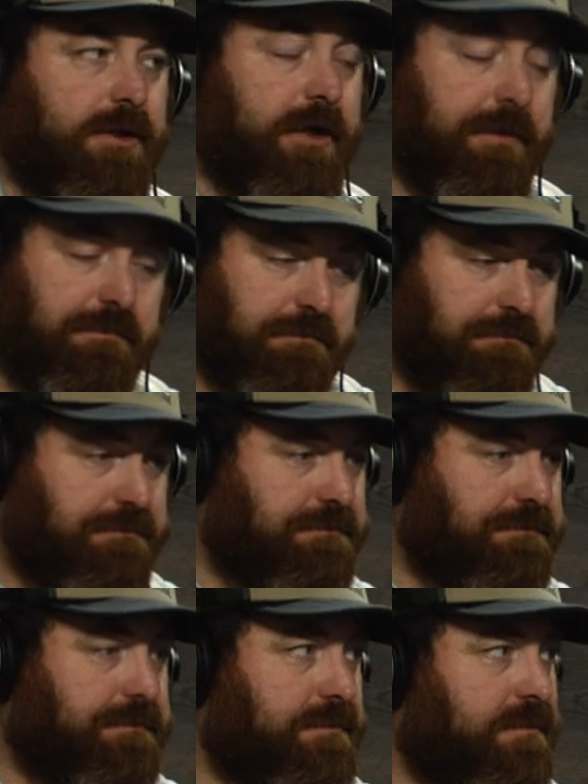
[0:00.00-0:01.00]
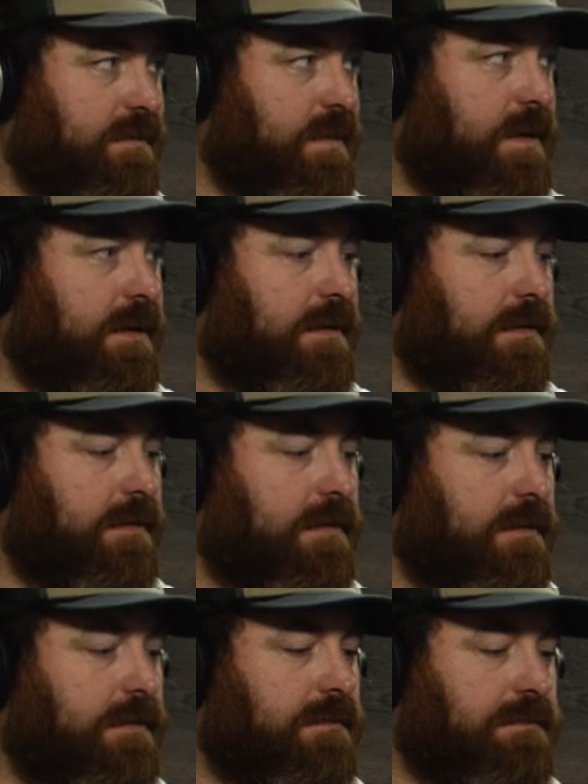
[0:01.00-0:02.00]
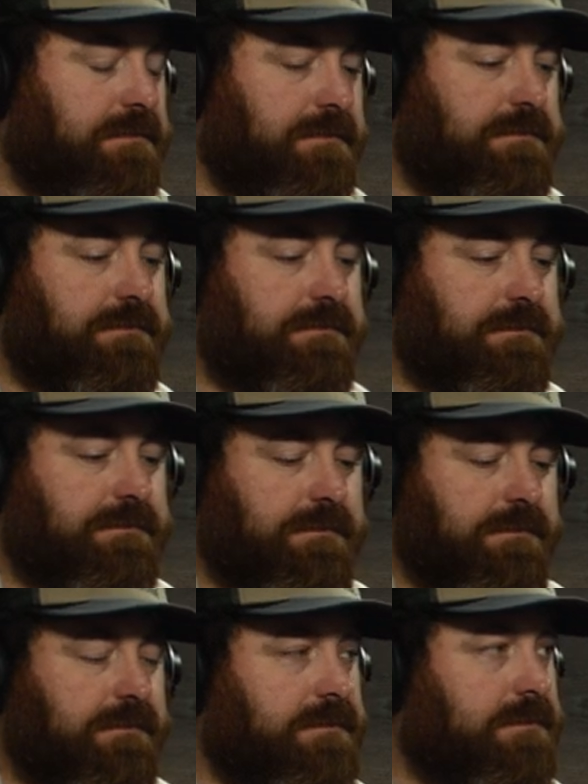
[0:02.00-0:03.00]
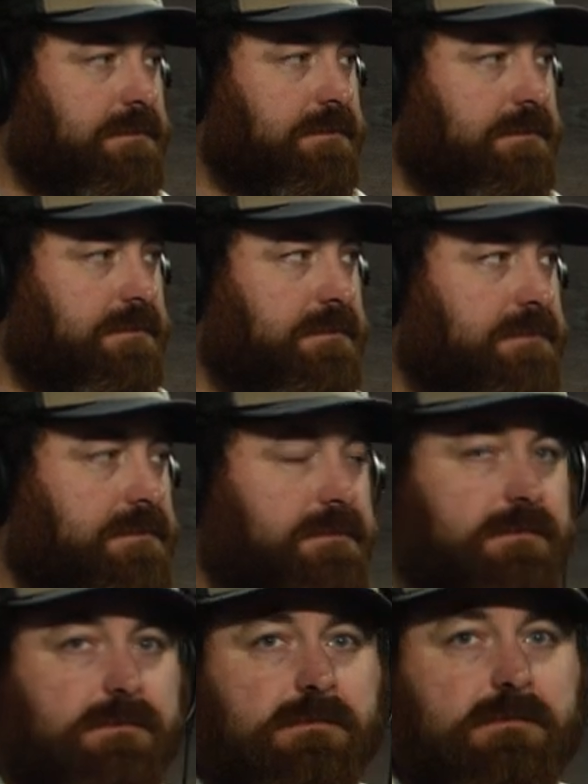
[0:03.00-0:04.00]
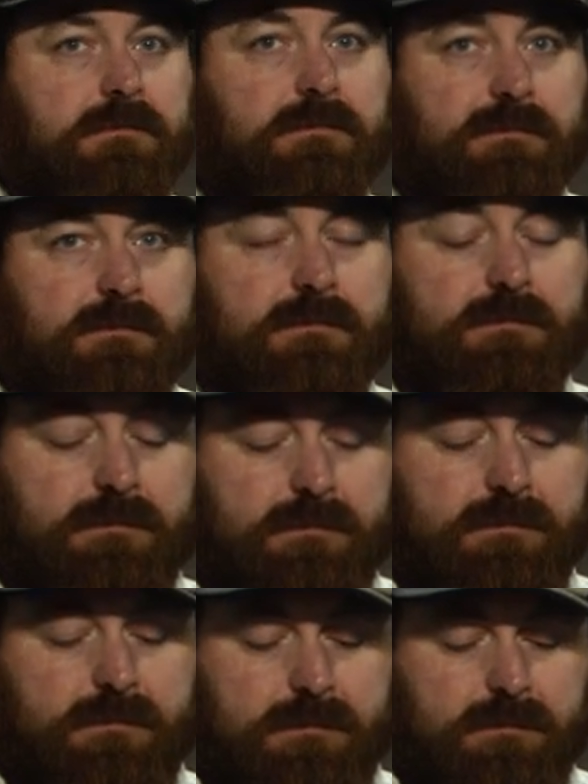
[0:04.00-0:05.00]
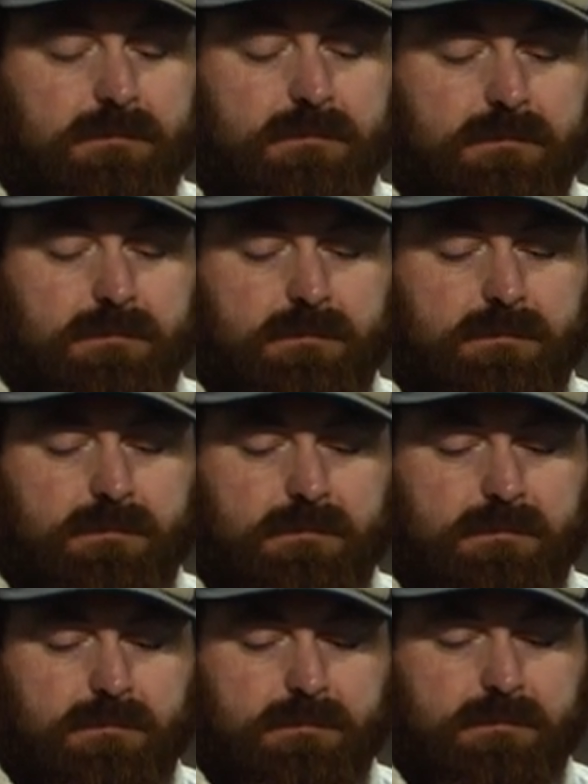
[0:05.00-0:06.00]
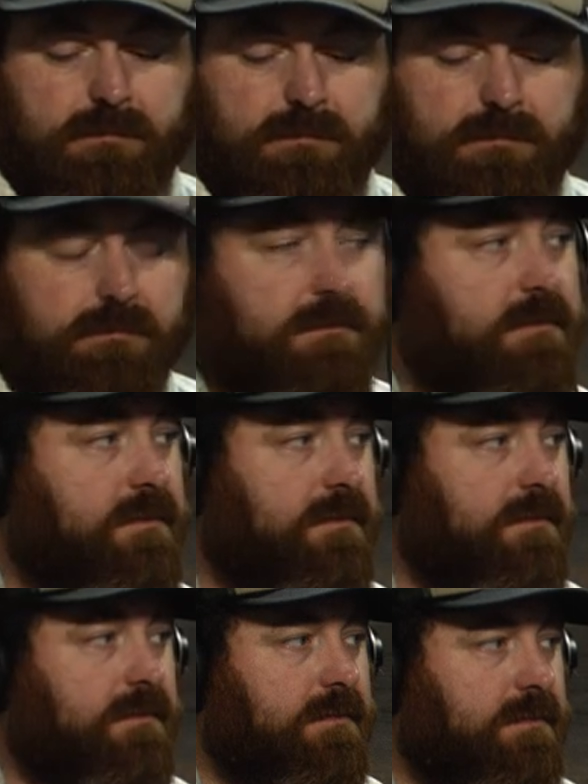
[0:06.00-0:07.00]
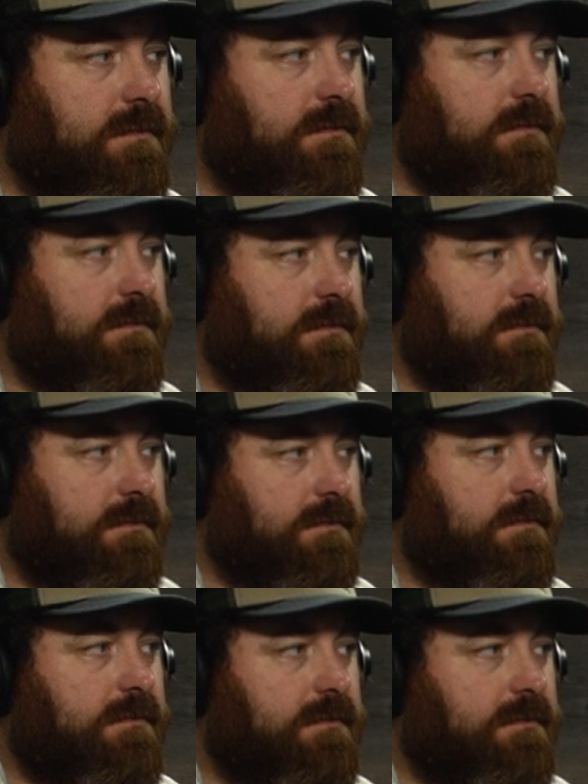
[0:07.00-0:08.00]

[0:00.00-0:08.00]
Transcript: (not speaking)